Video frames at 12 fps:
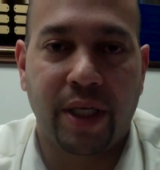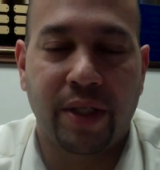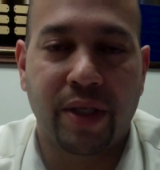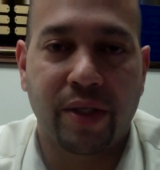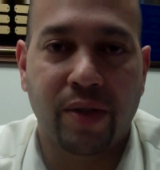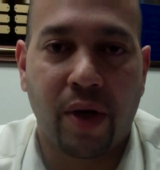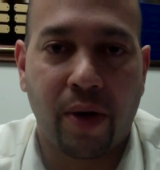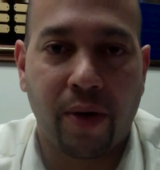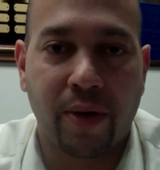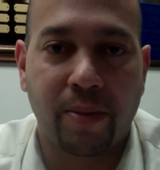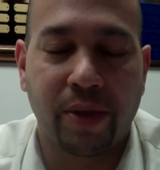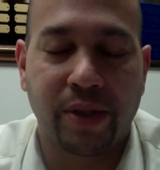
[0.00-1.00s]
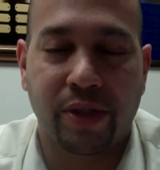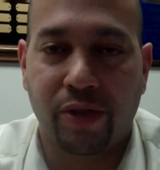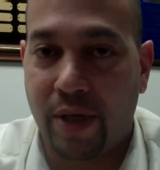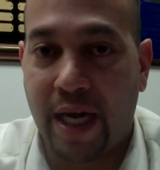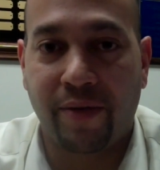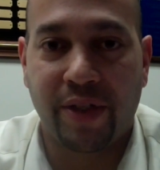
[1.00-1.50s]
It's horrible. It's a
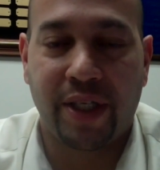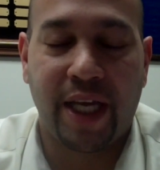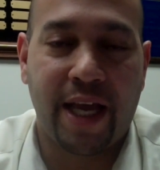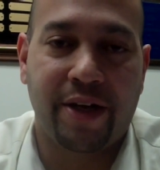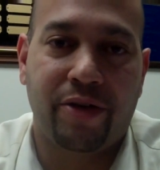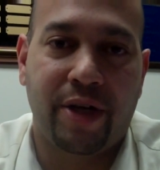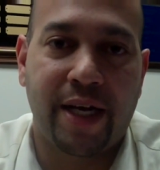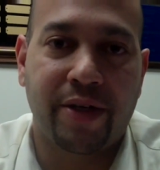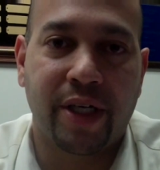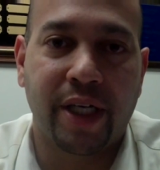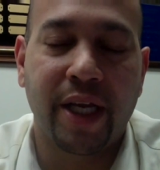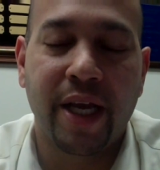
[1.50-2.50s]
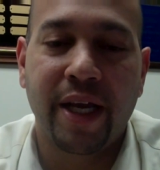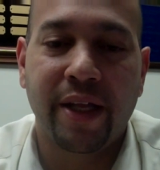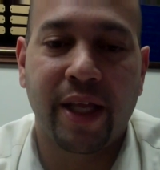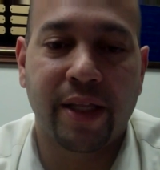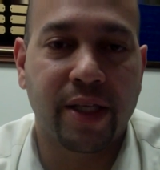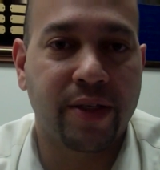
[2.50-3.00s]
travesty and a tragedy
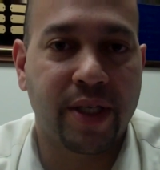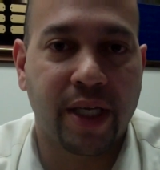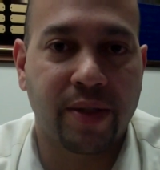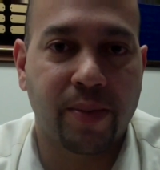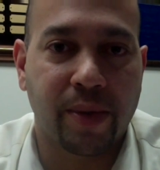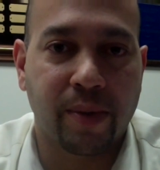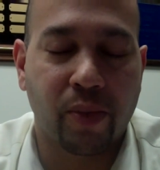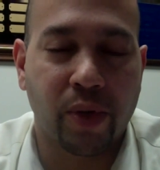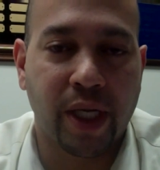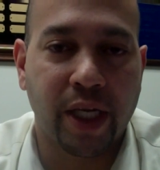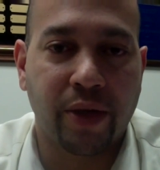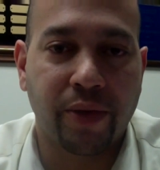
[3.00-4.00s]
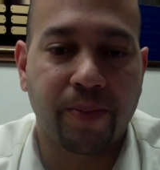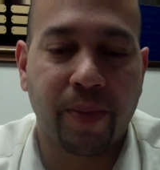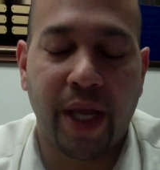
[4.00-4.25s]
that these kids were killed,